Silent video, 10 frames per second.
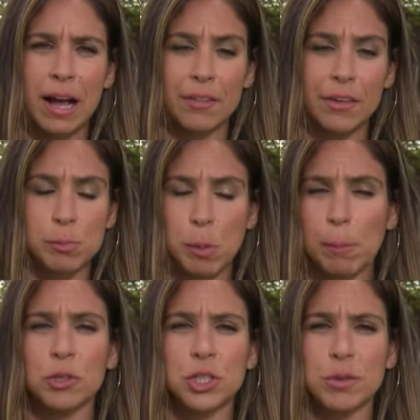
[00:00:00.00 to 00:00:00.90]
Uh, there was
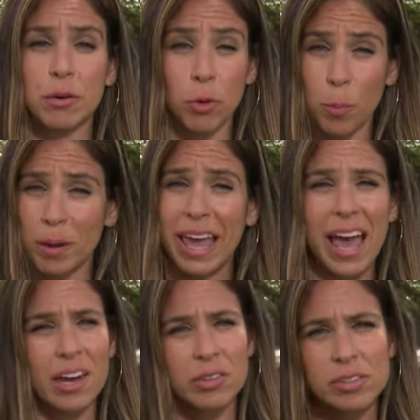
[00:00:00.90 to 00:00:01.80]
people shooting Roman
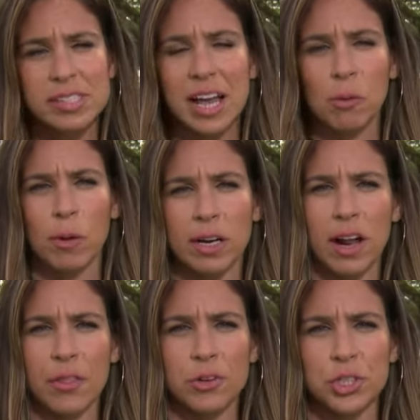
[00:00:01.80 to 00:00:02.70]
candles at one another,